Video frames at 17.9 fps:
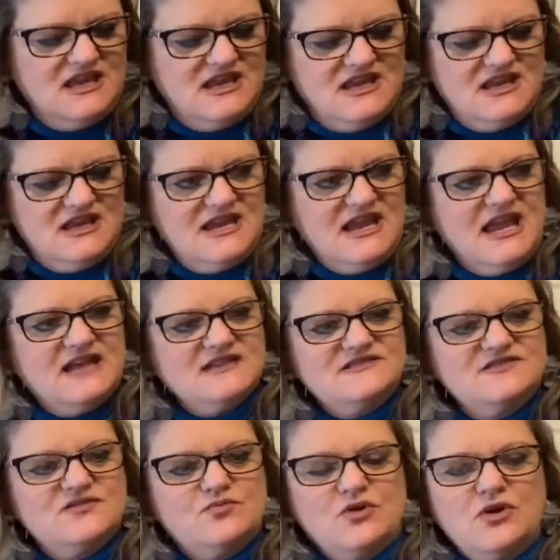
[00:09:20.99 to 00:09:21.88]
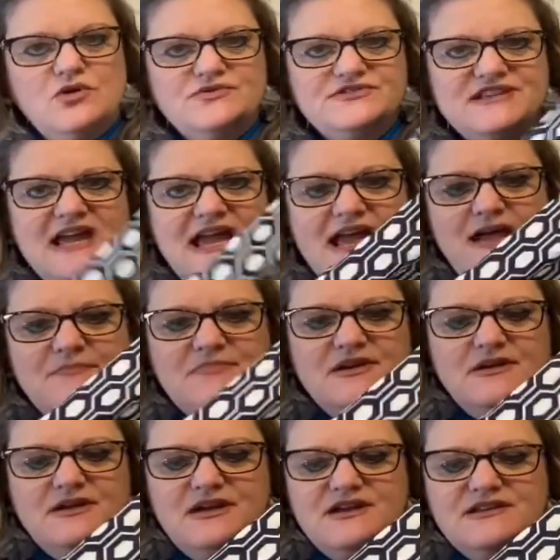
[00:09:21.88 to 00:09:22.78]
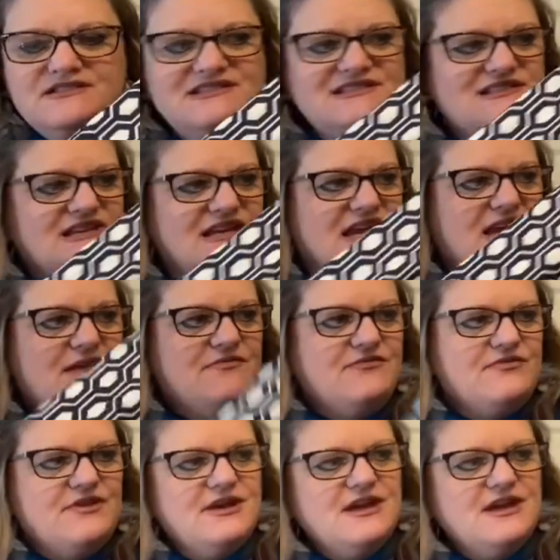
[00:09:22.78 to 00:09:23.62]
It has the roll tab sleeve,